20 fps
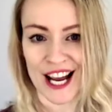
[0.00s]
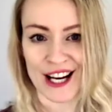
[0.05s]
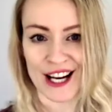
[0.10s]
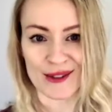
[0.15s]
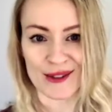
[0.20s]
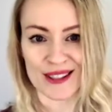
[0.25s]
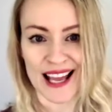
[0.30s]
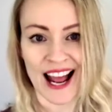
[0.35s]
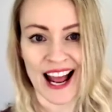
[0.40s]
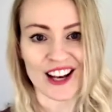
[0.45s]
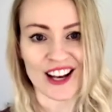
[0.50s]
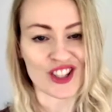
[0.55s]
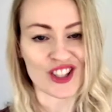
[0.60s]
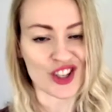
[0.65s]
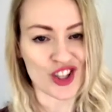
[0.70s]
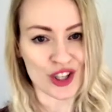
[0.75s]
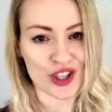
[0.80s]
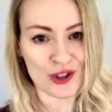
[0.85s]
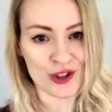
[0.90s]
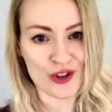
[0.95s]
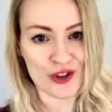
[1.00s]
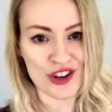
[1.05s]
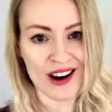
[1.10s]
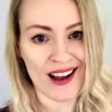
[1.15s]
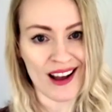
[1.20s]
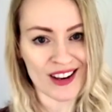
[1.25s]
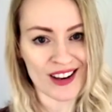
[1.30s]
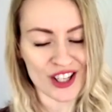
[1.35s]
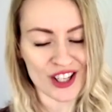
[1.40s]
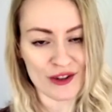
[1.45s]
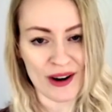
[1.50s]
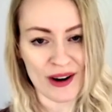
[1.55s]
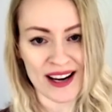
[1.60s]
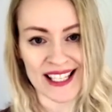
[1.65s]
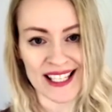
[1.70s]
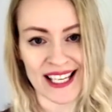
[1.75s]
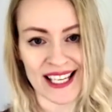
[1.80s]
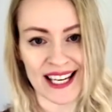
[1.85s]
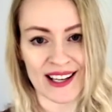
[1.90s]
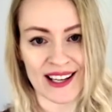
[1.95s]
adults and children under
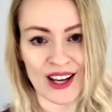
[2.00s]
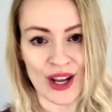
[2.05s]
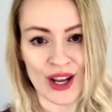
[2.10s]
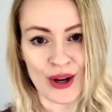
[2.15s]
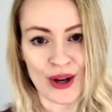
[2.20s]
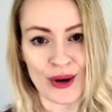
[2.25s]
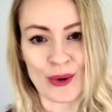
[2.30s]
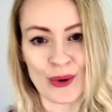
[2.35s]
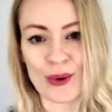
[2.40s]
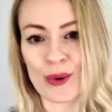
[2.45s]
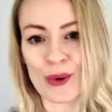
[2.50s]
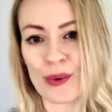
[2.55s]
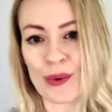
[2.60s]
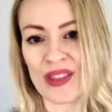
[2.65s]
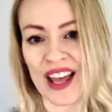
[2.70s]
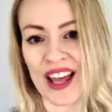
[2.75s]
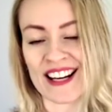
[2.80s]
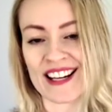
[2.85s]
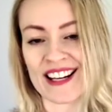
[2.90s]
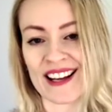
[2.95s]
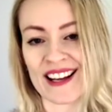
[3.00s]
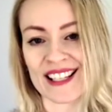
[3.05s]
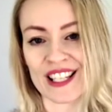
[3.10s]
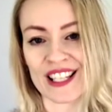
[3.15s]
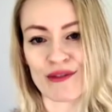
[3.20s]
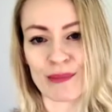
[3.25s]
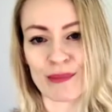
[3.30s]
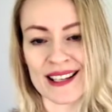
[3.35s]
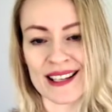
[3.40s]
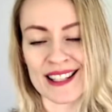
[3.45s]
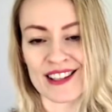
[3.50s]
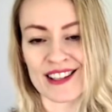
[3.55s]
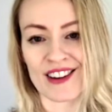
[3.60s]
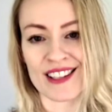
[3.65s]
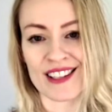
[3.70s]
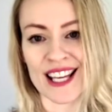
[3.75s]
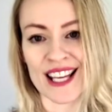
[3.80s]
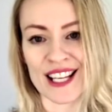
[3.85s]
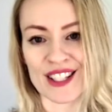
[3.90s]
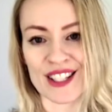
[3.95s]
18, all with a negative
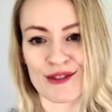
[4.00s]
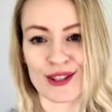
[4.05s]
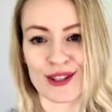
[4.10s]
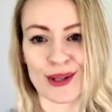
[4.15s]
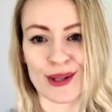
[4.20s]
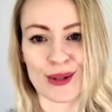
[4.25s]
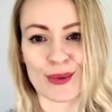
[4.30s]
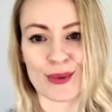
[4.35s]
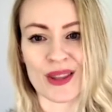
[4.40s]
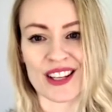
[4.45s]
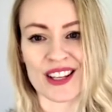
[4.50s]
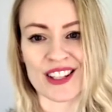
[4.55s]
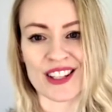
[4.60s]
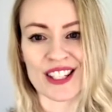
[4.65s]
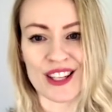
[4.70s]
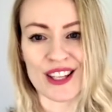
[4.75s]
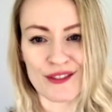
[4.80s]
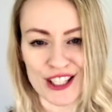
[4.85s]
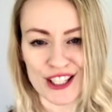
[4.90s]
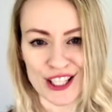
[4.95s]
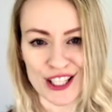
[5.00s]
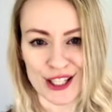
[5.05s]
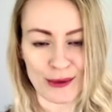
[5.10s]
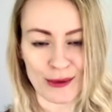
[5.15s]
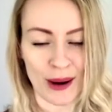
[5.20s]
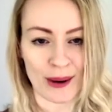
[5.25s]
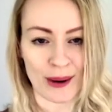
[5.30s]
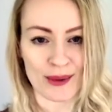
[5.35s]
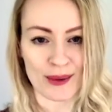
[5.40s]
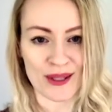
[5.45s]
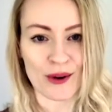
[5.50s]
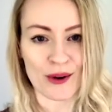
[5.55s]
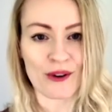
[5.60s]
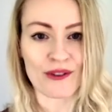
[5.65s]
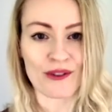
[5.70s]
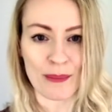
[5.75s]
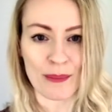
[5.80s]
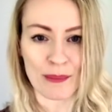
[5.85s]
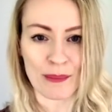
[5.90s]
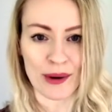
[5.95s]
PCR test result within 72 hours
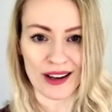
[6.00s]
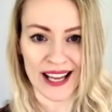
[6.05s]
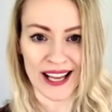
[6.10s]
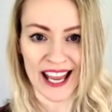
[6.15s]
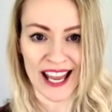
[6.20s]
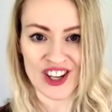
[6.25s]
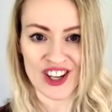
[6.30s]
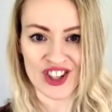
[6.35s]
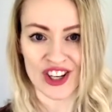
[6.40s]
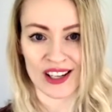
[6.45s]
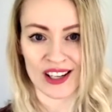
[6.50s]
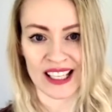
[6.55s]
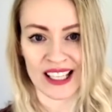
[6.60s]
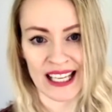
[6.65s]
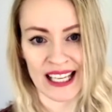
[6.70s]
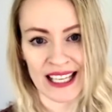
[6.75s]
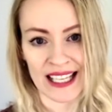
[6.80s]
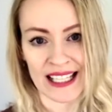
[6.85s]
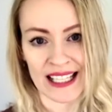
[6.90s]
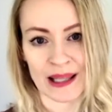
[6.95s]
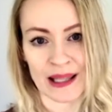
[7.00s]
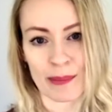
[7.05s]
of embarkation.